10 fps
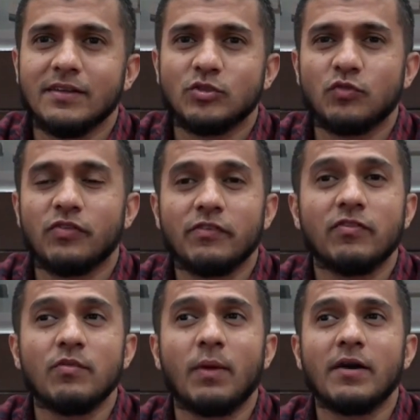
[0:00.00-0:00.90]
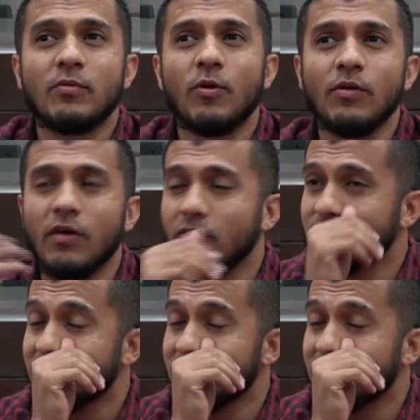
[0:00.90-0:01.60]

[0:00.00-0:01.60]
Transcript: to fulfill my role of